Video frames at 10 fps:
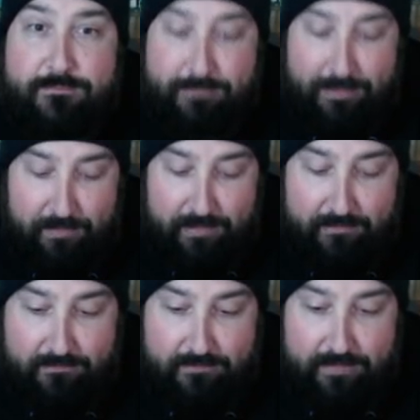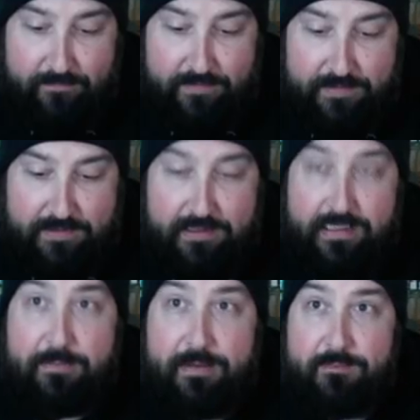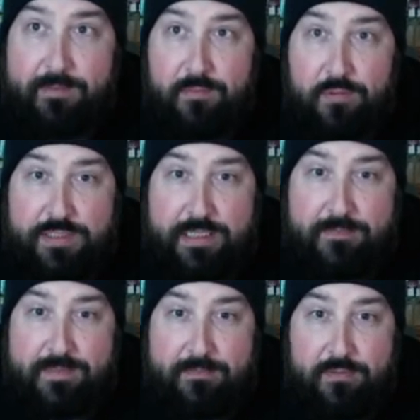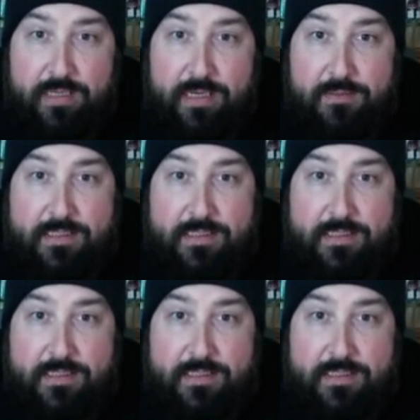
I mean, if they're just going to keep giving me more gems, I'm okay with